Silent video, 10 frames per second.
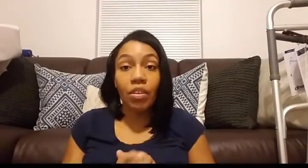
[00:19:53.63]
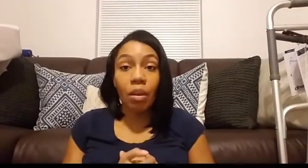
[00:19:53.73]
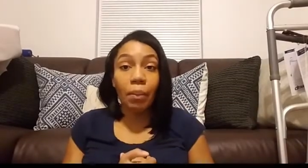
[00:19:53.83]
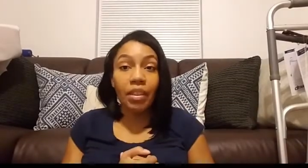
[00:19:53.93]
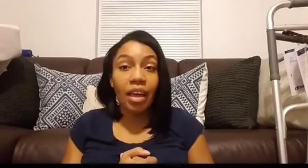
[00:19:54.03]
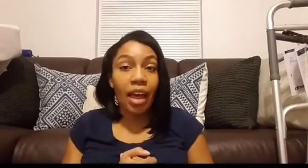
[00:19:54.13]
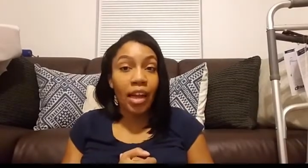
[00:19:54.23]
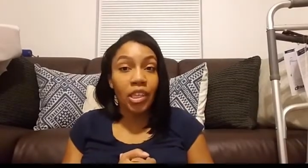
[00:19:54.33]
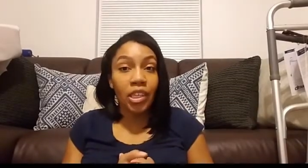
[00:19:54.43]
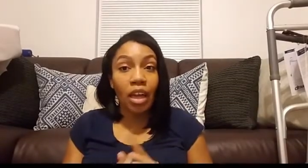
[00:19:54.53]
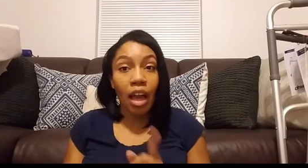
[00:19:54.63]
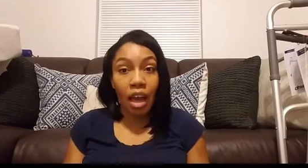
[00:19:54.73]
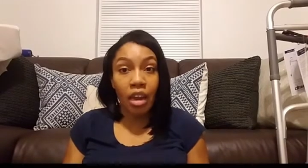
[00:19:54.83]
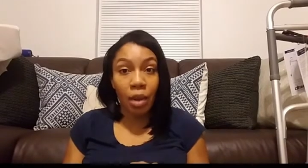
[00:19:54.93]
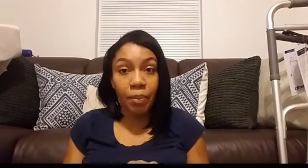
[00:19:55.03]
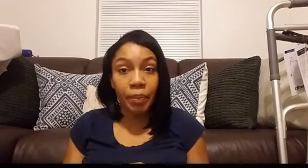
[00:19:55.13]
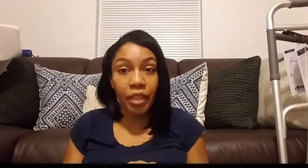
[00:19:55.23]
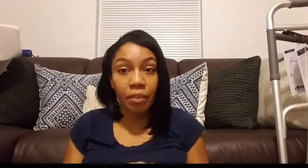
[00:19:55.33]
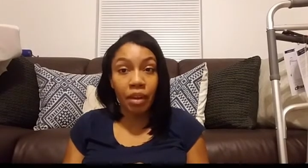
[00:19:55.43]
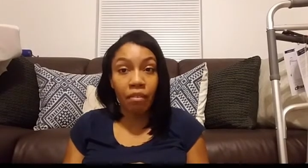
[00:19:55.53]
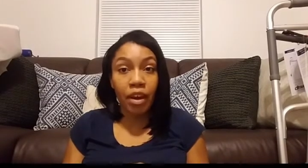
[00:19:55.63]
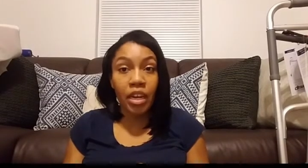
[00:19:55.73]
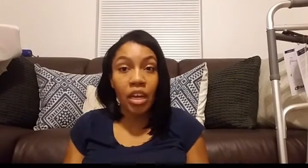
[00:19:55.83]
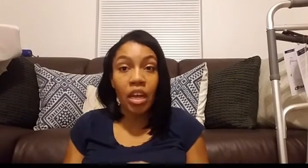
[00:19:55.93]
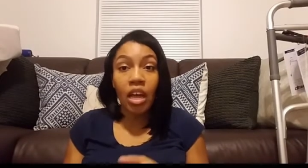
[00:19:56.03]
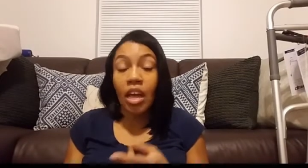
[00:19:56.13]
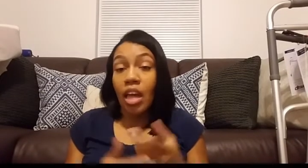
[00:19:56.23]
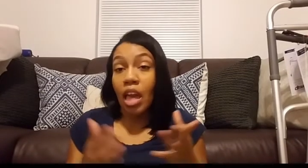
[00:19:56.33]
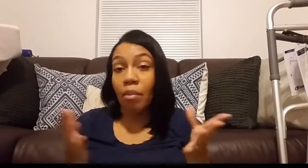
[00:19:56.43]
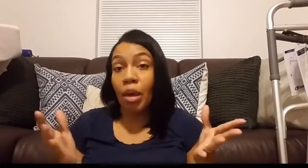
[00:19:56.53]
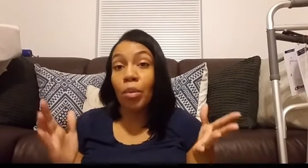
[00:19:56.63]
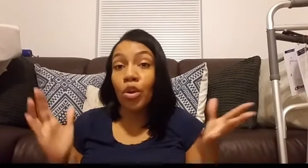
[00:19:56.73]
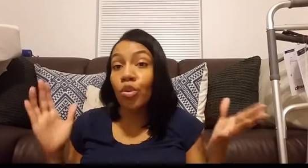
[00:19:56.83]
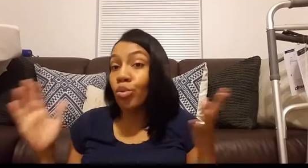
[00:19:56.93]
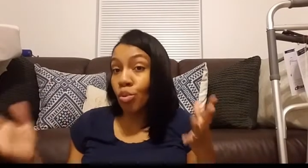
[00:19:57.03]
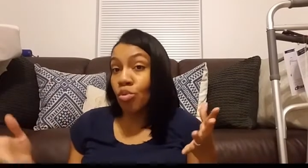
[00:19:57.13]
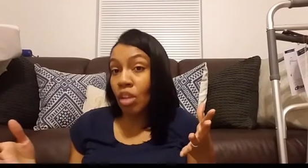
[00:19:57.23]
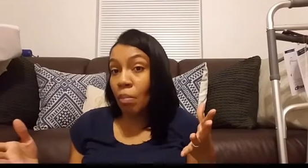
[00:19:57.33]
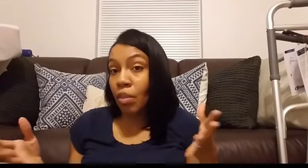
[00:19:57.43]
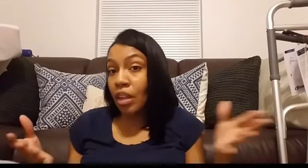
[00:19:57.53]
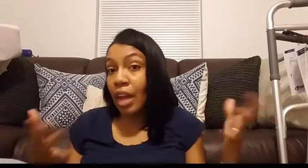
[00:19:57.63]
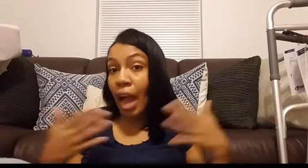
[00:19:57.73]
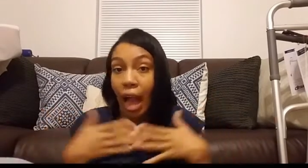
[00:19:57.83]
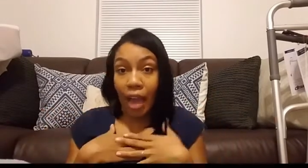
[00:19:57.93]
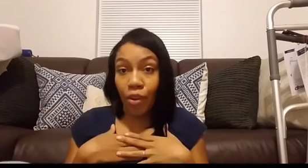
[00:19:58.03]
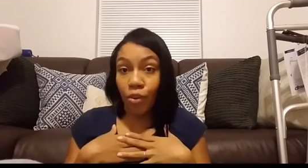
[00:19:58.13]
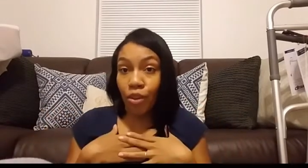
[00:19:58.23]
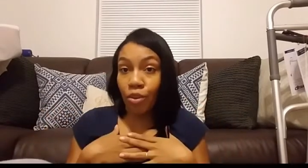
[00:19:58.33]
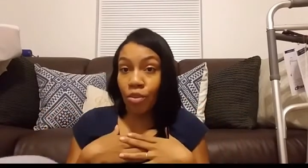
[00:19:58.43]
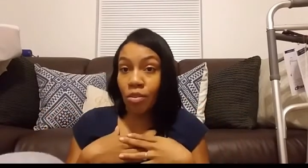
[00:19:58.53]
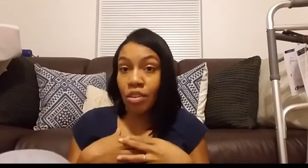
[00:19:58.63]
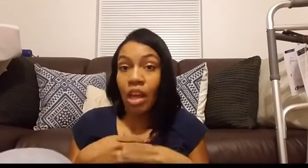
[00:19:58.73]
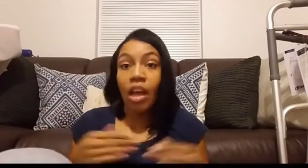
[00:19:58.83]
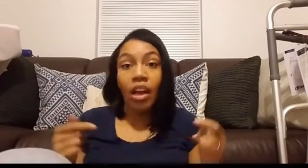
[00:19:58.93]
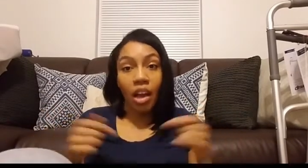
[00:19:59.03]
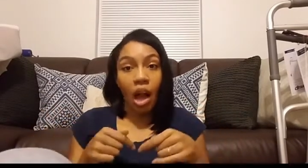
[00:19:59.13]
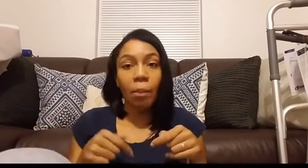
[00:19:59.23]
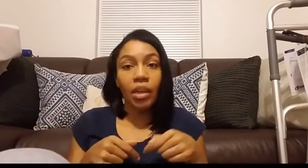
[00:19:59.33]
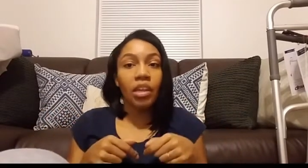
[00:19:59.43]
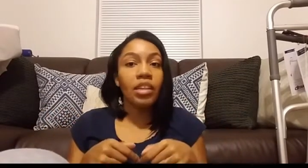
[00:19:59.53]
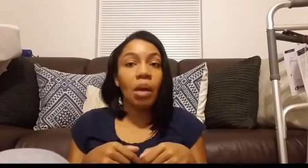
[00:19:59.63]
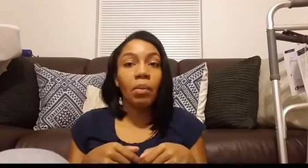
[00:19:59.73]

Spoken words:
If you're someone that actually had a hip replacement already and maybe you use something that I don't use, comment